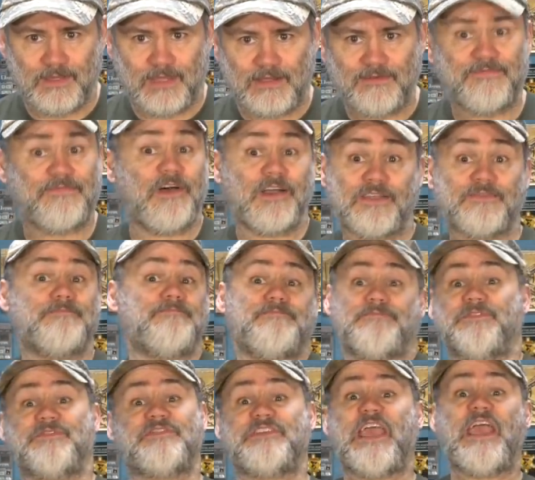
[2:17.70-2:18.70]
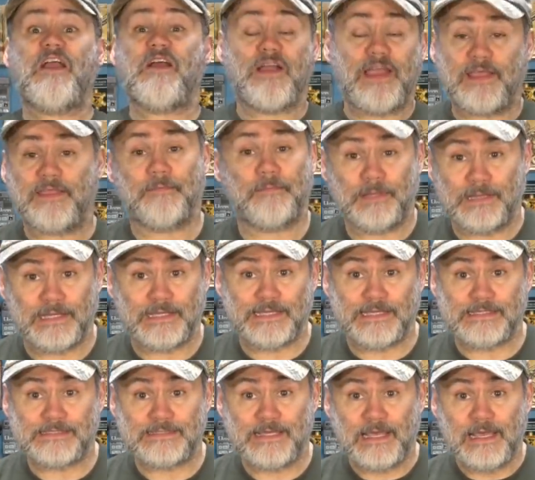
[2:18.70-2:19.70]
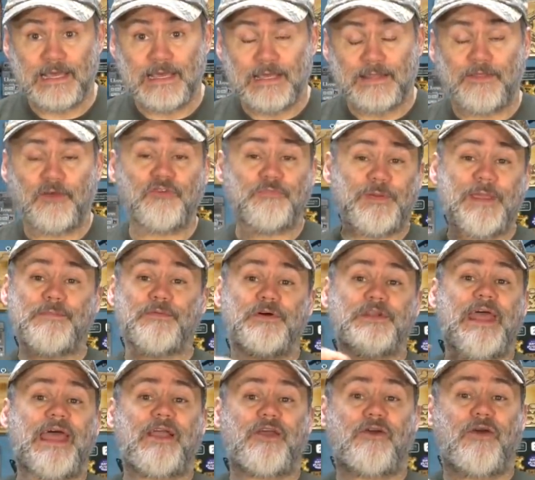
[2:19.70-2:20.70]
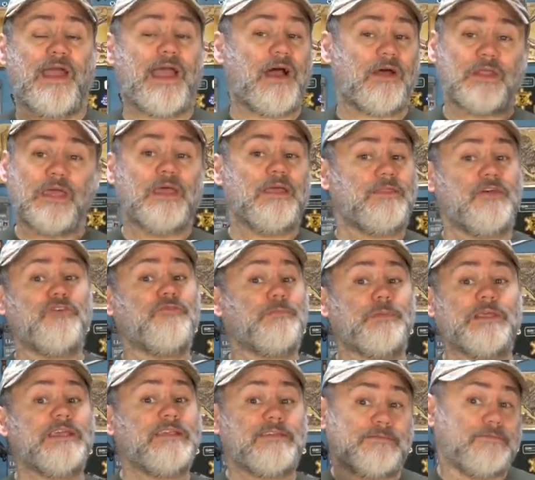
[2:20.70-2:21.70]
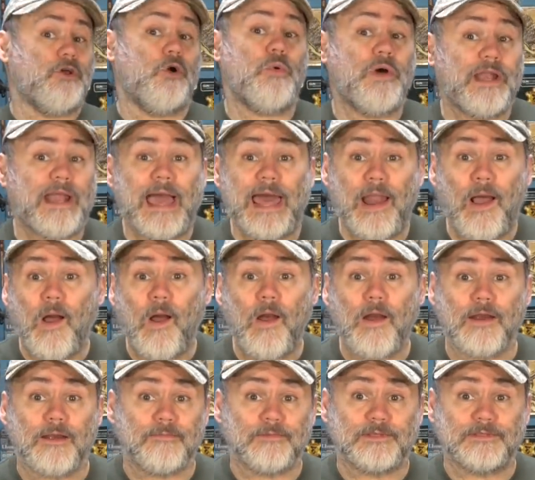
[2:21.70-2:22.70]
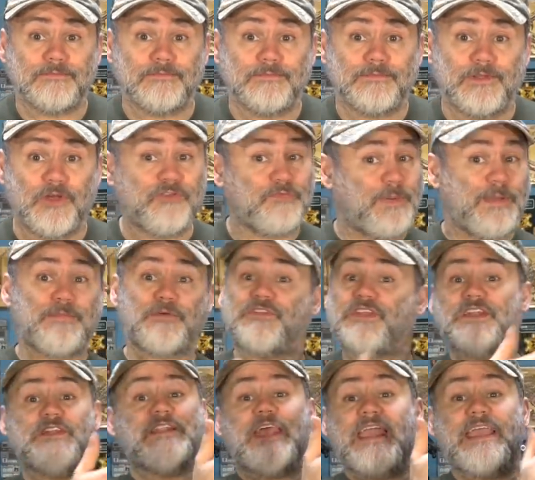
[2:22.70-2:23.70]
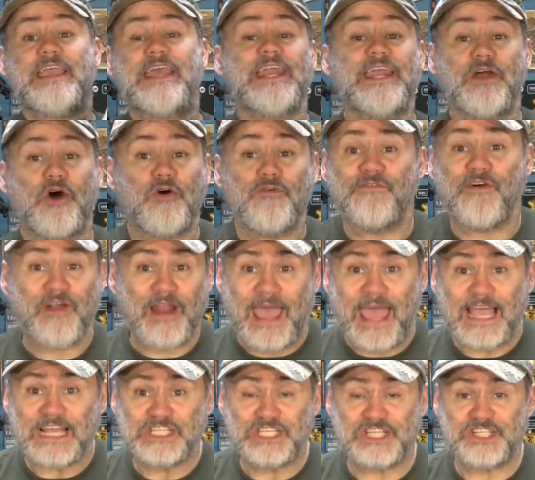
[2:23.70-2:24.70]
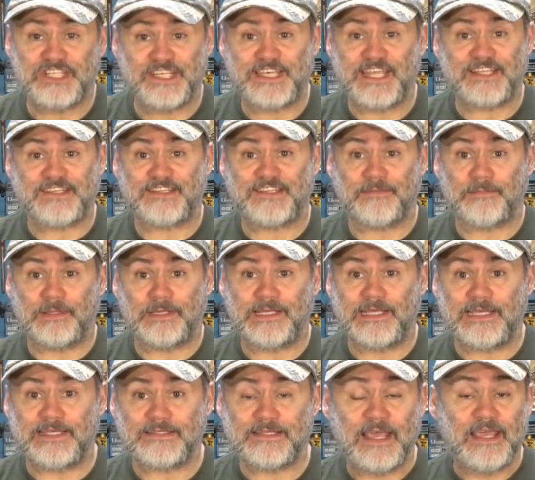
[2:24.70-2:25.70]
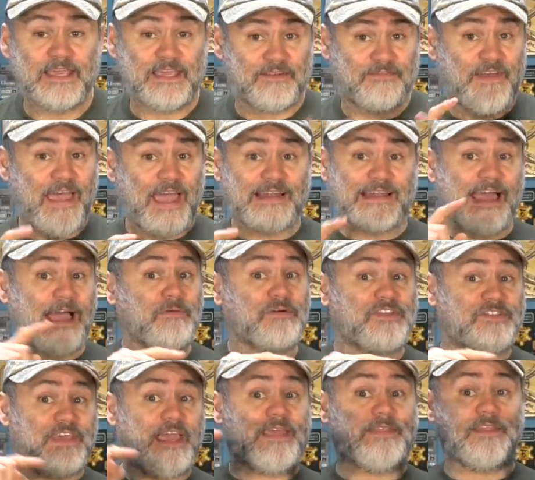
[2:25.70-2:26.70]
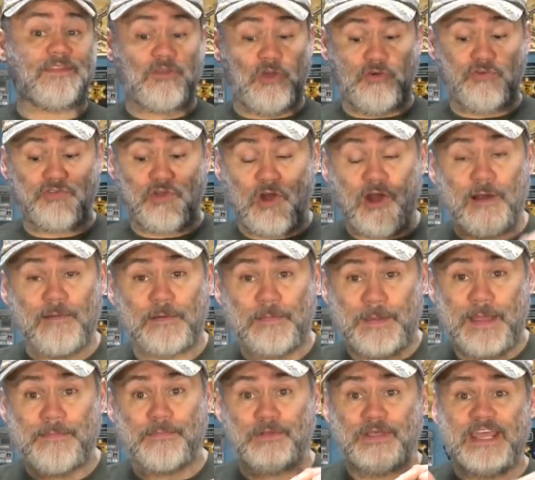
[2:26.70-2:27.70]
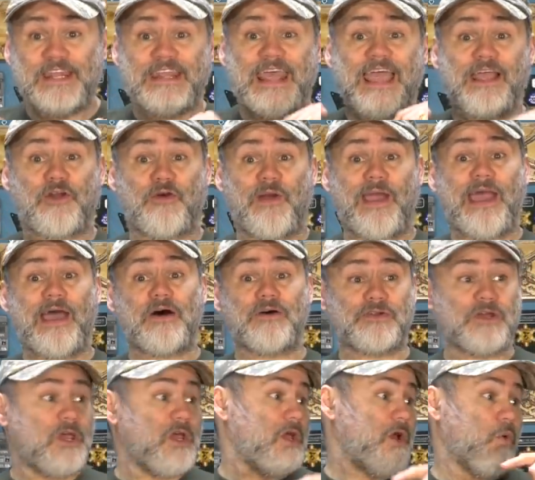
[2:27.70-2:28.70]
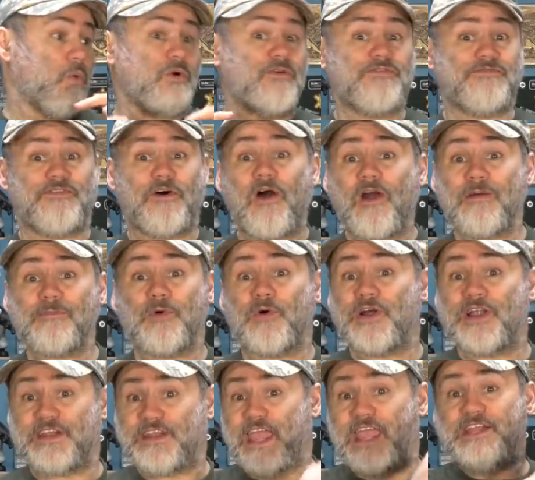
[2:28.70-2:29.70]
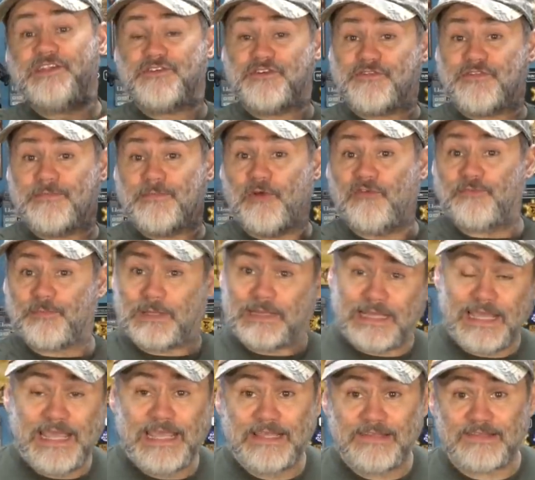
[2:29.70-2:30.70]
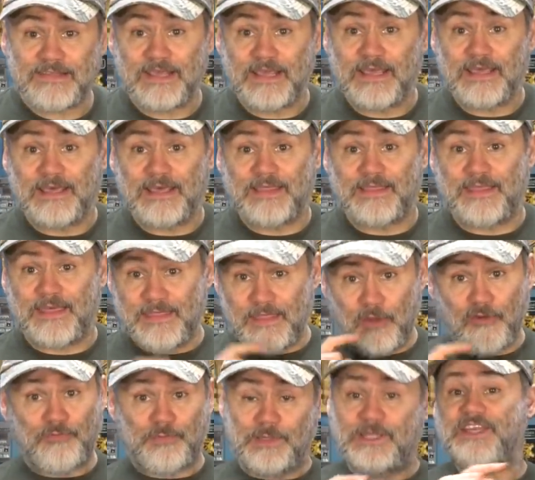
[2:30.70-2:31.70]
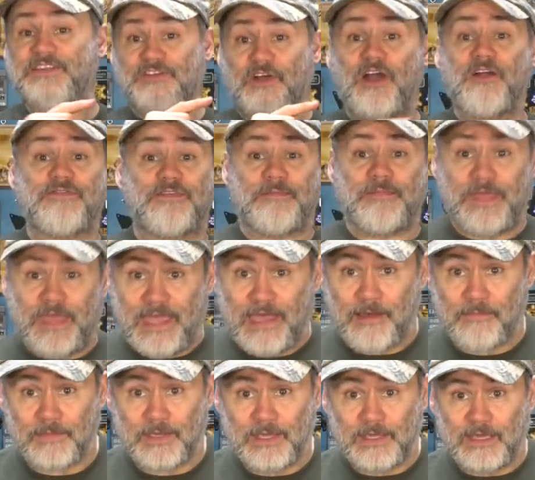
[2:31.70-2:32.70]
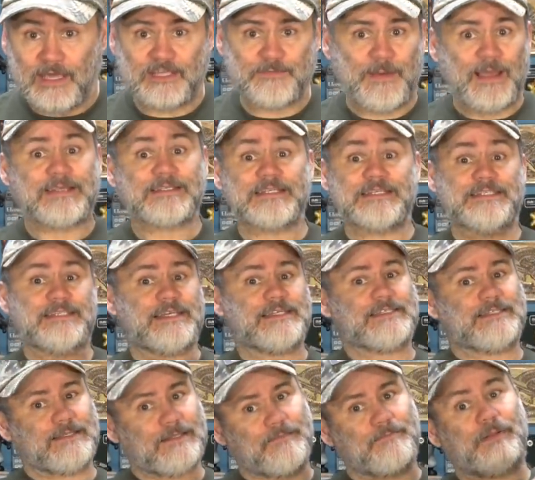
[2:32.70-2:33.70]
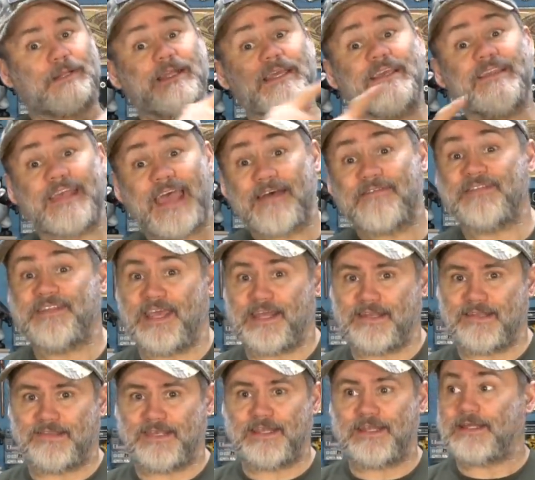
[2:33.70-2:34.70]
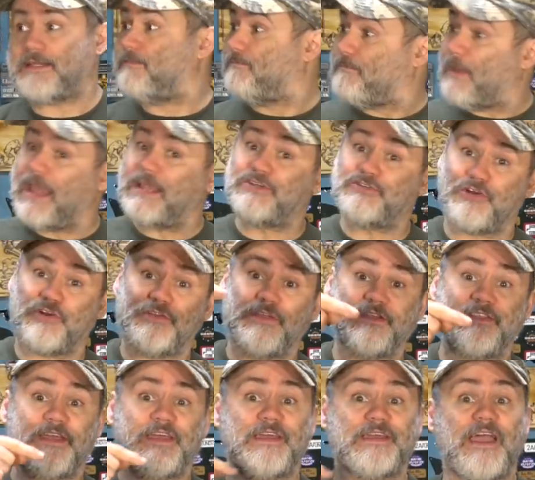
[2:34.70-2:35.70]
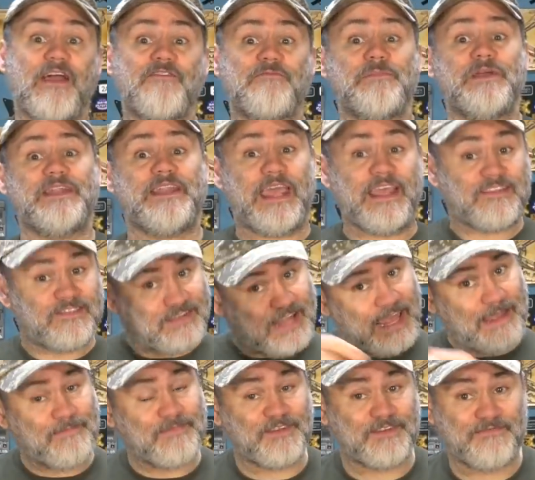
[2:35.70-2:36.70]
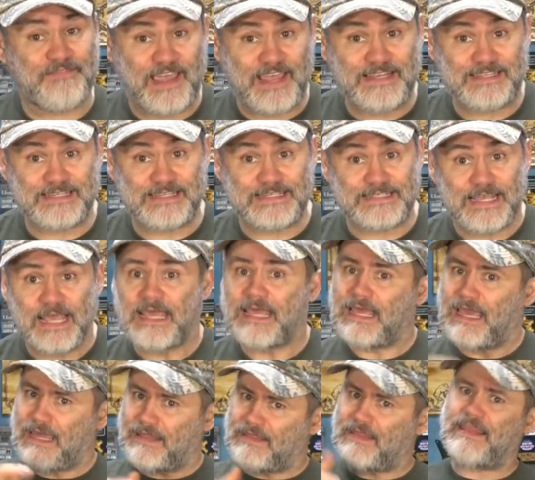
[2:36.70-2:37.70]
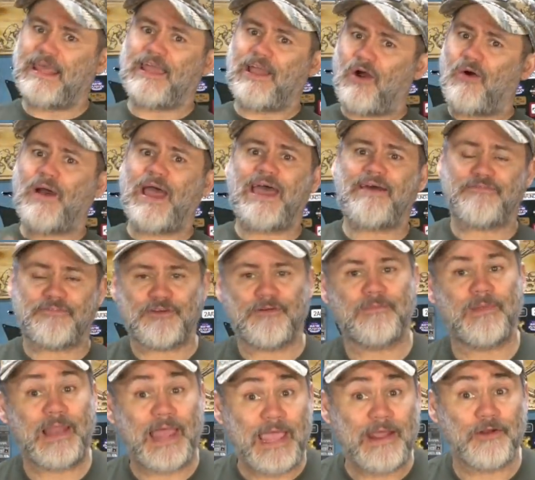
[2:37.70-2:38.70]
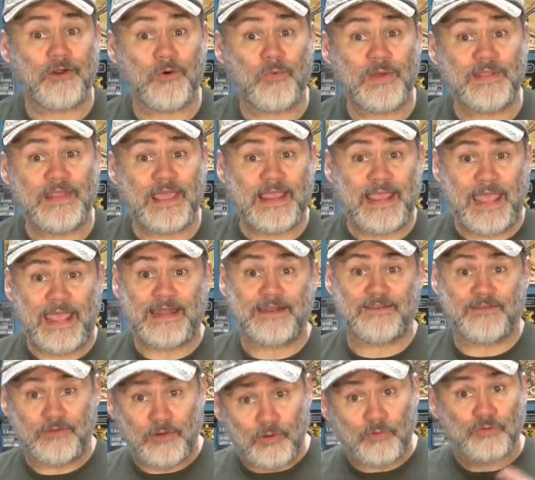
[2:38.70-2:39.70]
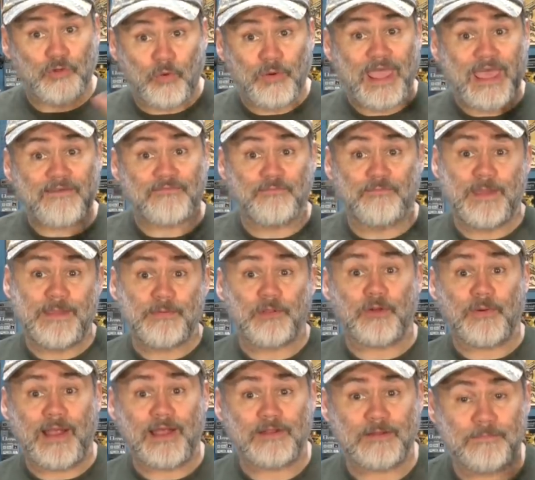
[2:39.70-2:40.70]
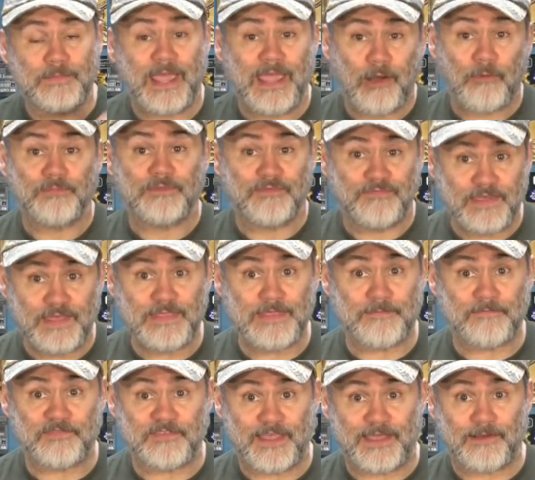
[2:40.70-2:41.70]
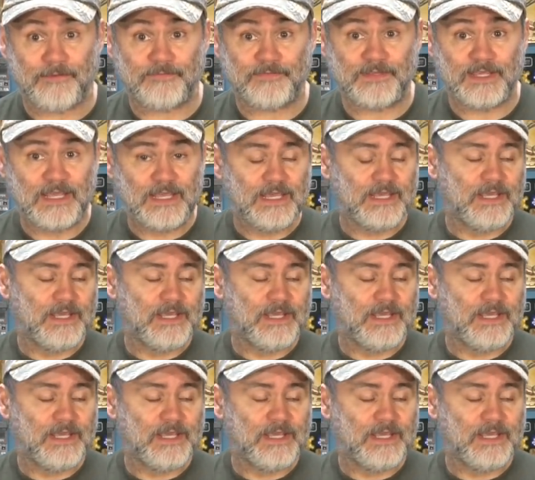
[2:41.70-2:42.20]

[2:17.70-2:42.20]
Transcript: And fuck scaring the police. Those people in that crowd, those police, no one got harmed. Those people didn't take any overt actions against the police. In fact, I would say that those armed people in that crowd were far more at danger from those police than those police are from them, especially since police have a tendency to make sure that the government takes names and faces and then they go after them later when they can't don't have people around them to help defend themselves.